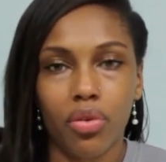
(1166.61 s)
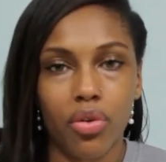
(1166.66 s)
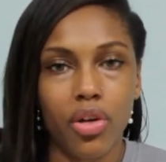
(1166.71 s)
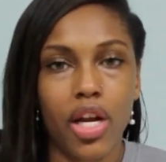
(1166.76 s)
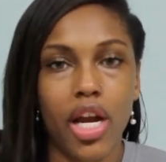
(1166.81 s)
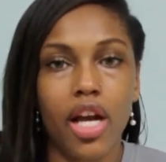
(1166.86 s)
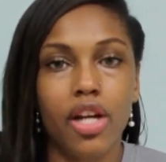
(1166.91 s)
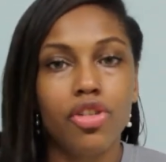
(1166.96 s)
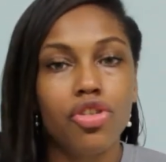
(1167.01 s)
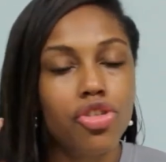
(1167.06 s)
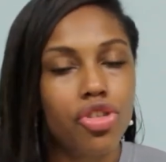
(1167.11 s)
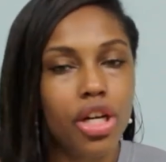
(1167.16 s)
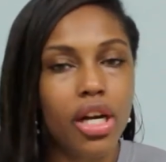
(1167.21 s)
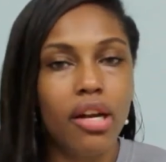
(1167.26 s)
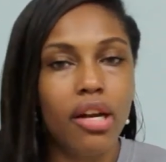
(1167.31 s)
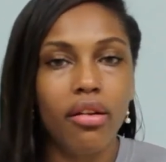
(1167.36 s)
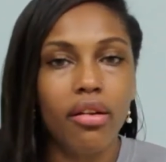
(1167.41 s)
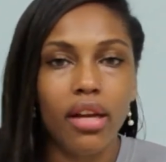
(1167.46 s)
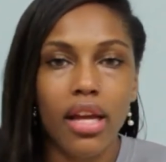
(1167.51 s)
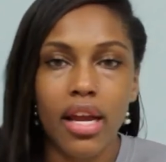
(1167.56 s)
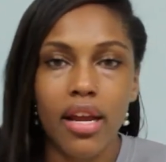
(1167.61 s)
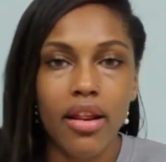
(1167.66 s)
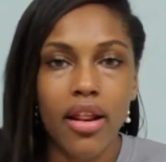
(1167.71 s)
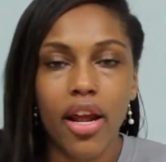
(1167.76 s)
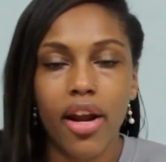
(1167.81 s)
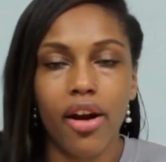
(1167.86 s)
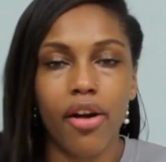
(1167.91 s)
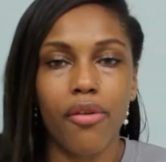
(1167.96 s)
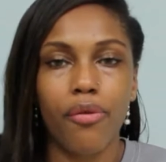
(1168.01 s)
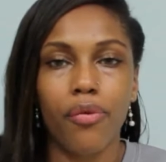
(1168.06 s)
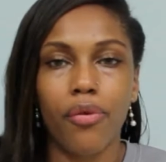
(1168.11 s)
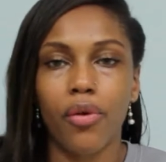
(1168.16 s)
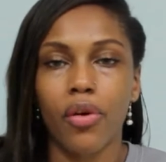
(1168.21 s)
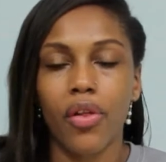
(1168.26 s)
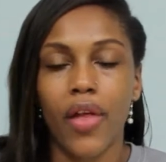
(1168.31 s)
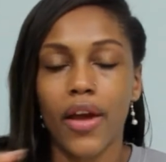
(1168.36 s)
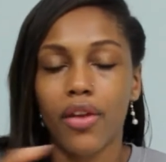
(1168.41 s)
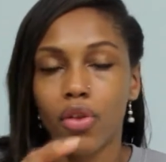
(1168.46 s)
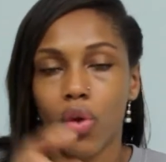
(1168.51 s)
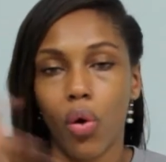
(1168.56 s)
300 in there
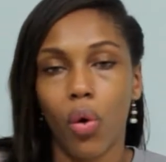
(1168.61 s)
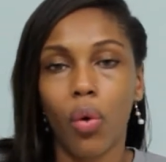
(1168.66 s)
for like